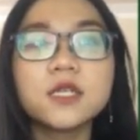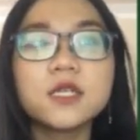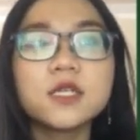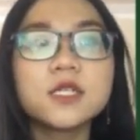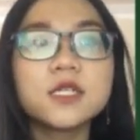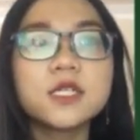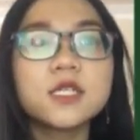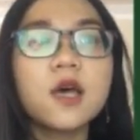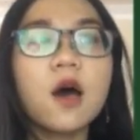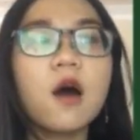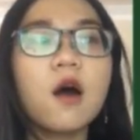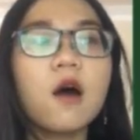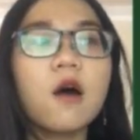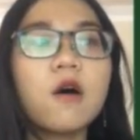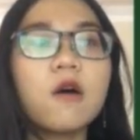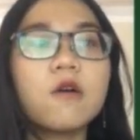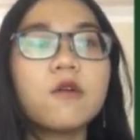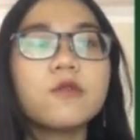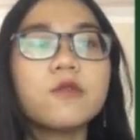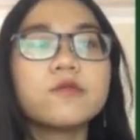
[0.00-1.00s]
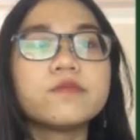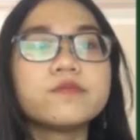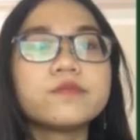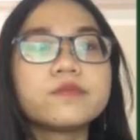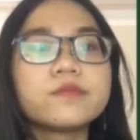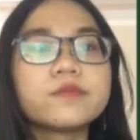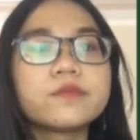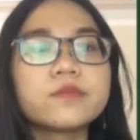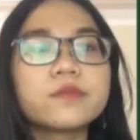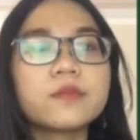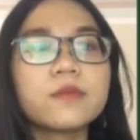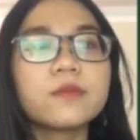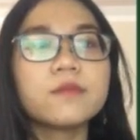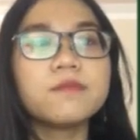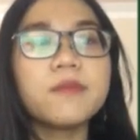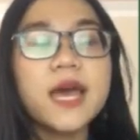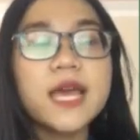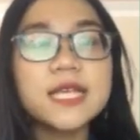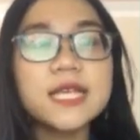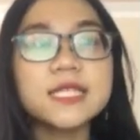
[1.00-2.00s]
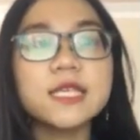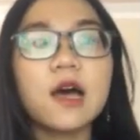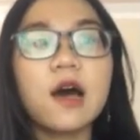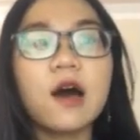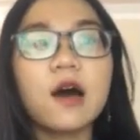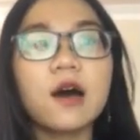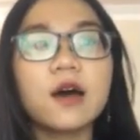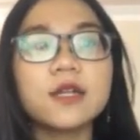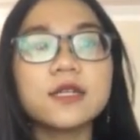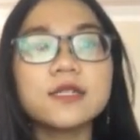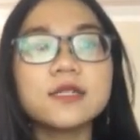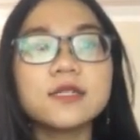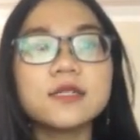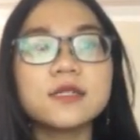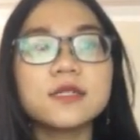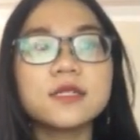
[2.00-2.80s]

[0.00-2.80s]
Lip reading: So based on